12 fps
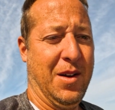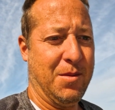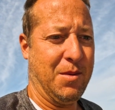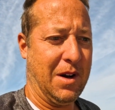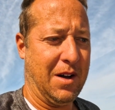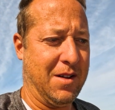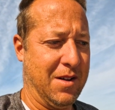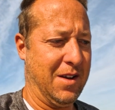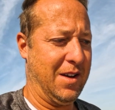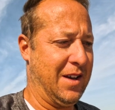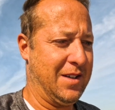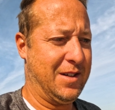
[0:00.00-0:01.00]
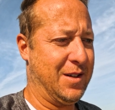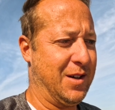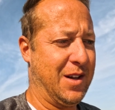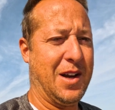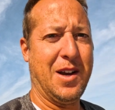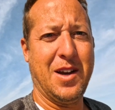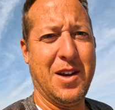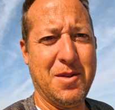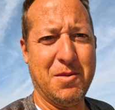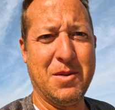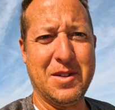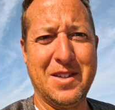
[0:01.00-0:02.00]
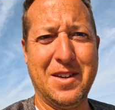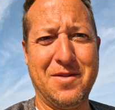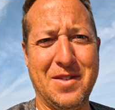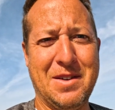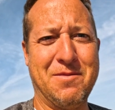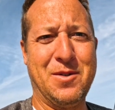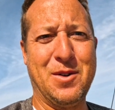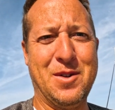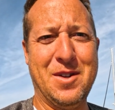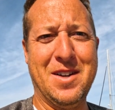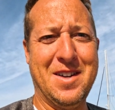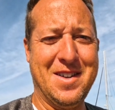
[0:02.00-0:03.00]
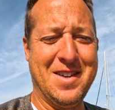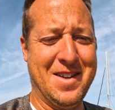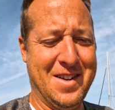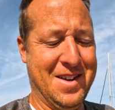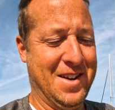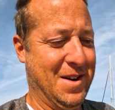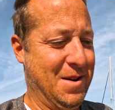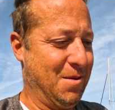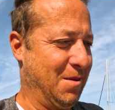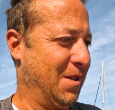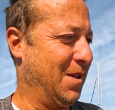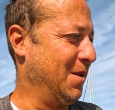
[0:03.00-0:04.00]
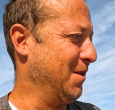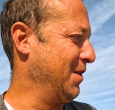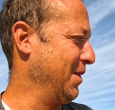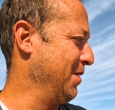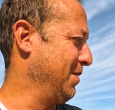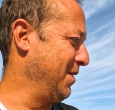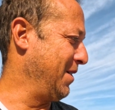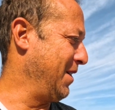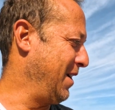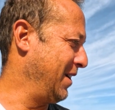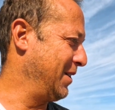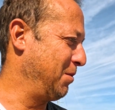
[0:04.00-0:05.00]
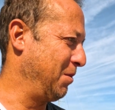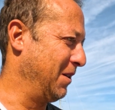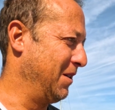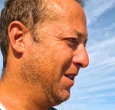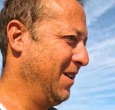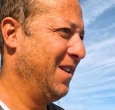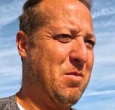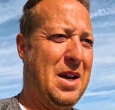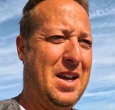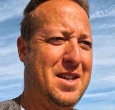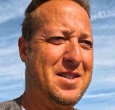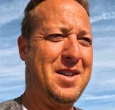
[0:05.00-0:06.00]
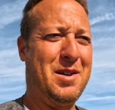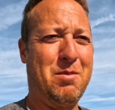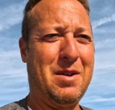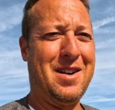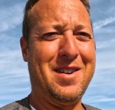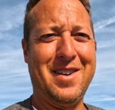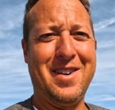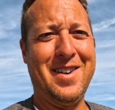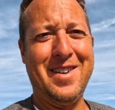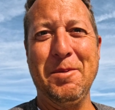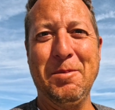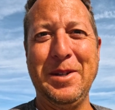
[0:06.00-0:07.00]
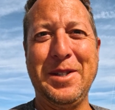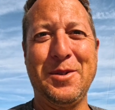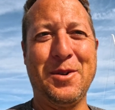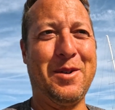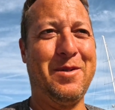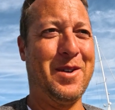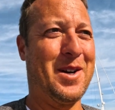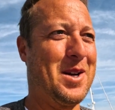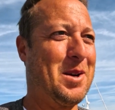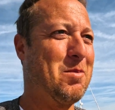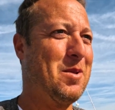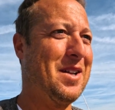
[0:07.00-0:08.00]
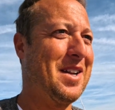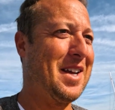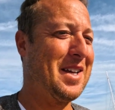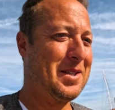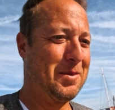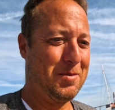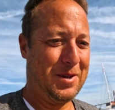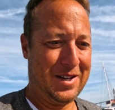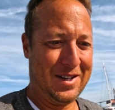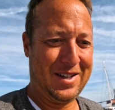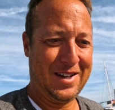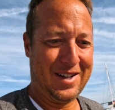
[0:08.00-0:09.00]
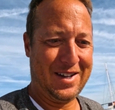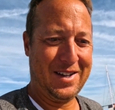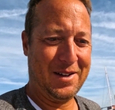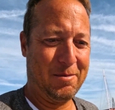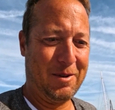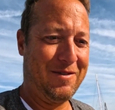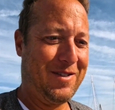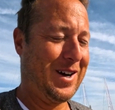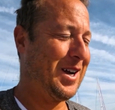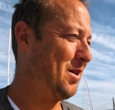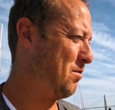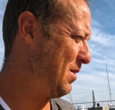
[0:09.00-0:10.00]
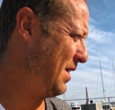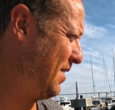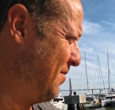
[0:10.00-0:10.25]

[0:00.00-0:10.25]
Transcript: Well, yesterday was eventful with Owen going to the hospital, but he's all better. He'll be sore for a couple of days, but he'll be fine. But